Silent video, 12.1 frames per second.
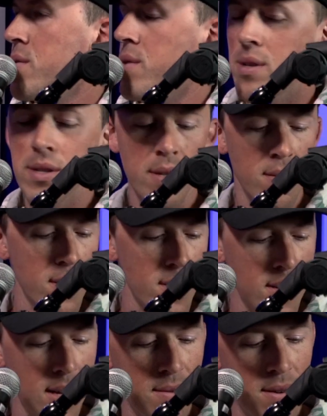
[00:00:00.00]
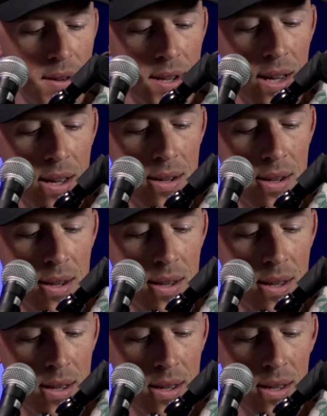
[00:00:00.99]
I wrote it down.
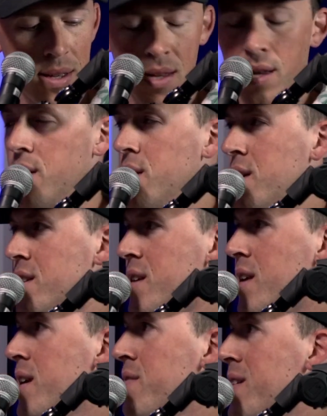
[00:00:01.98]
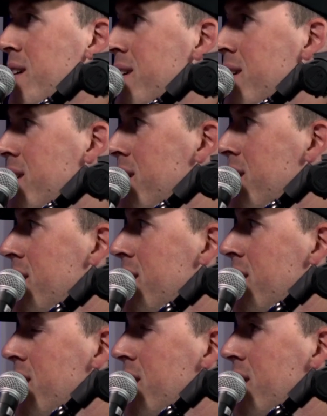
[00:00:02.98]
Guilt into giving
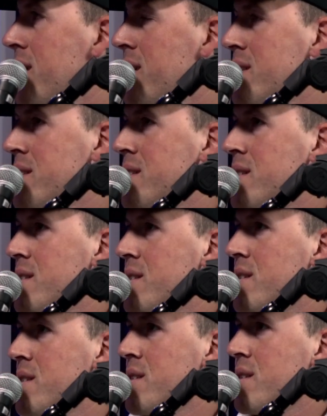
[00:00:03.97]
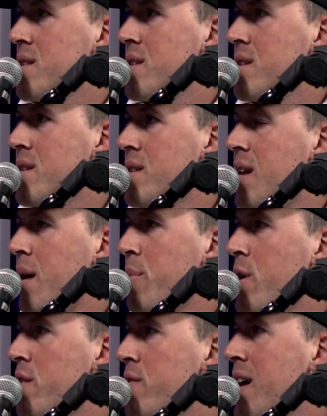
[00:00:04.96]
is not
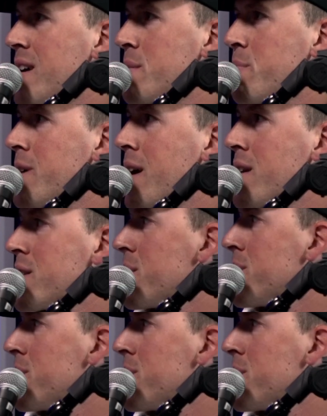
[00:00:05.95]
part of God's plan, or